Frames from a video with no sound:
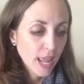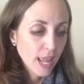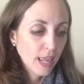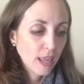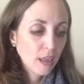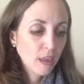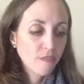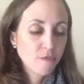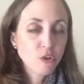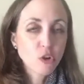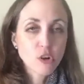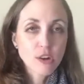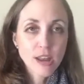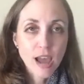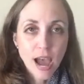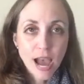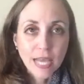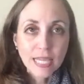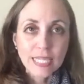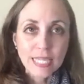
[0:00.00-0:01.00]
if you're
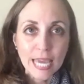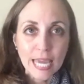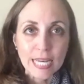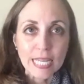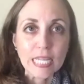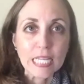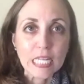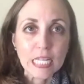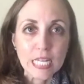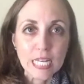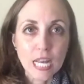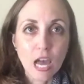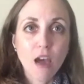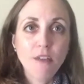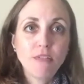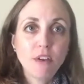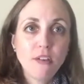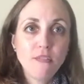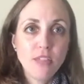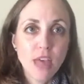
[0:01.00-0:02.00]
not getting
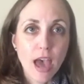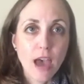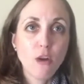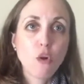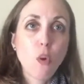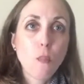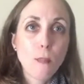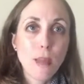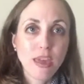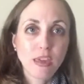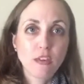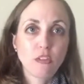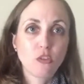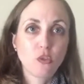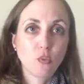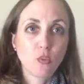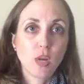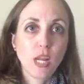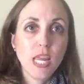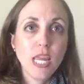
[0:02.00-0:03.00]
enough of that
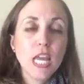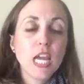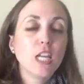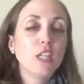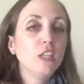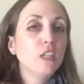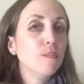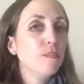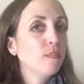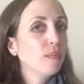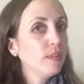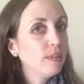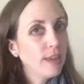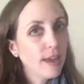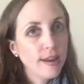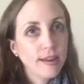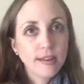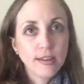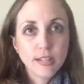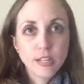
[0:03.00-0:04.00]
omega-3,
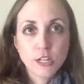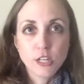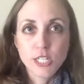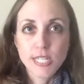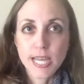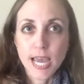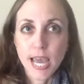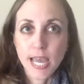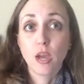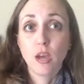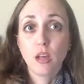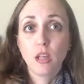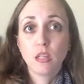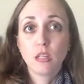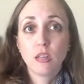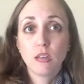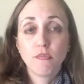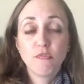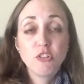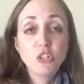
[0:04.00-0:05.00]
get it in your diet.
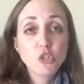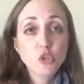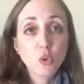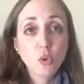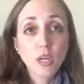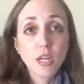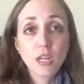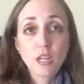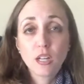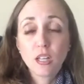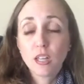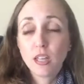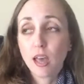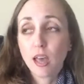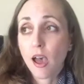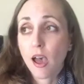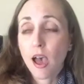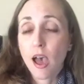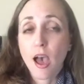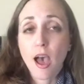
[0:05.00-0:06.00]
Fish oil,
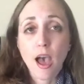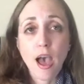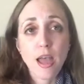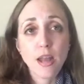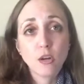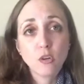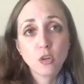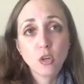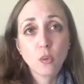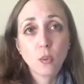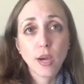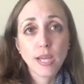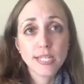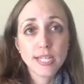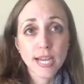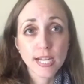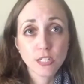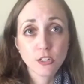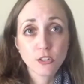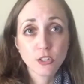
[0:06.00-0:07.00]
I don't know why
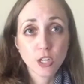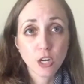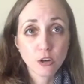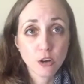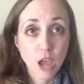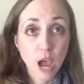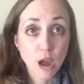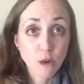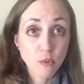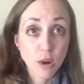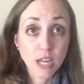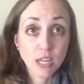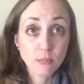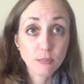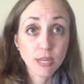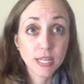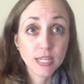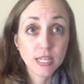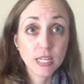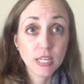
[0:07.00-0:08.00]
doctors are not
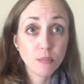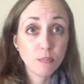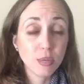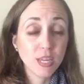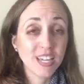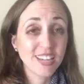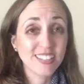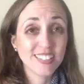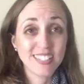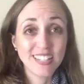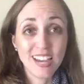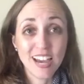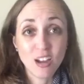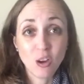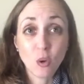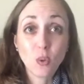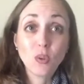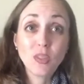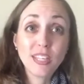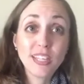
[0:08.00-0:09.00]
recommending it because
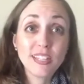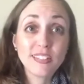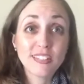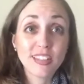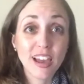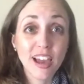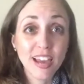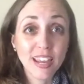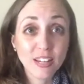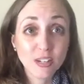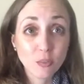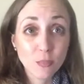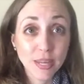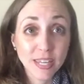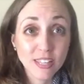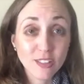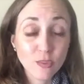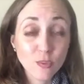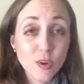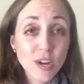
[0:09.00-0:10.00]
not only is it high in
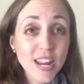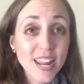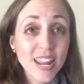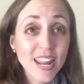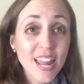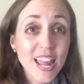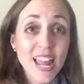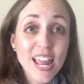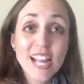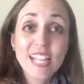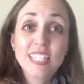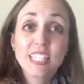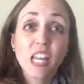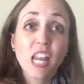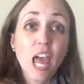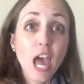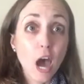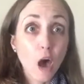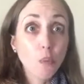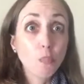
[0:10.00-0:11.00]
omega-3, it's
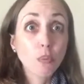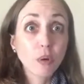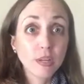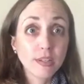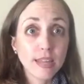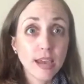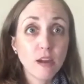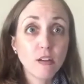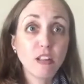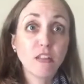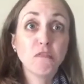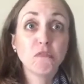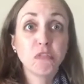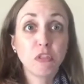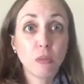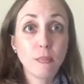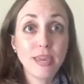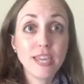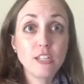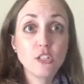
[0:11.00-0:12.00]
gonna help bring down
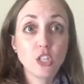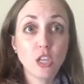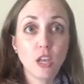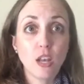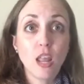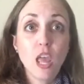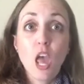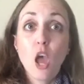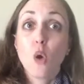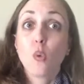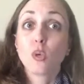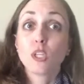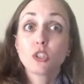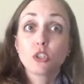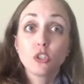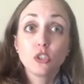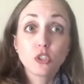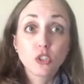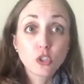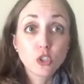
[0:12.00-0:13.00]
inflammation,
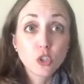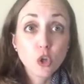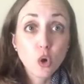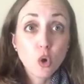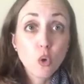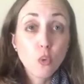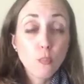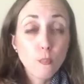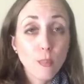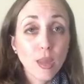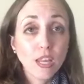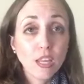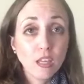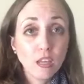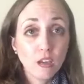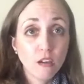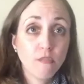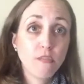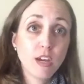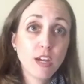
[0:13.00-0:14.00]
which so
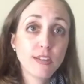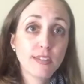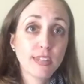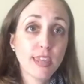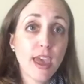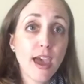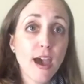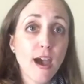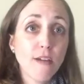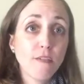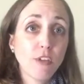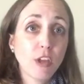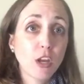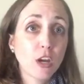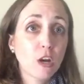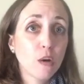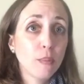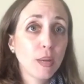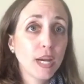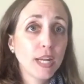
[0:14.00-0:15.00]
many of us have
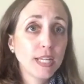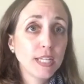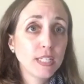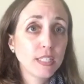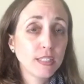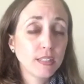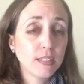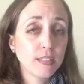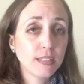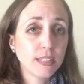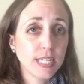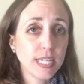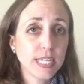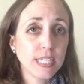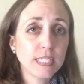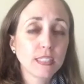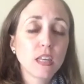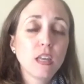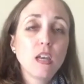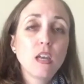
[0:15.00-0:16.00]
in our bodies these
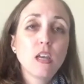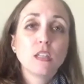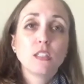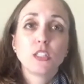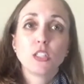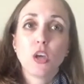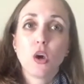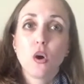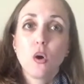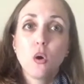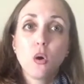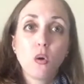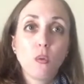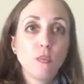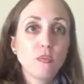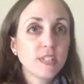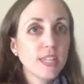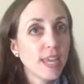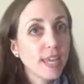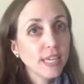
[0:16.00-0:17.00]
days. So
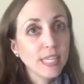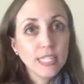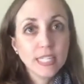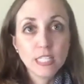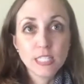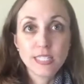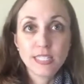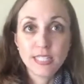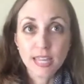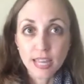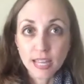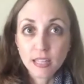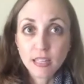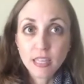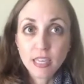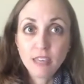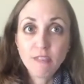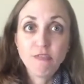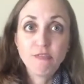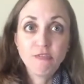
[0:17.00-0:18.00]
taking a
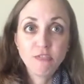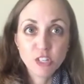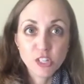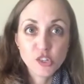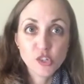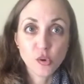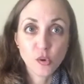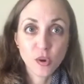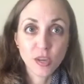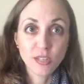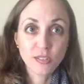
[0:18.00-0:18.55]
daily fish oil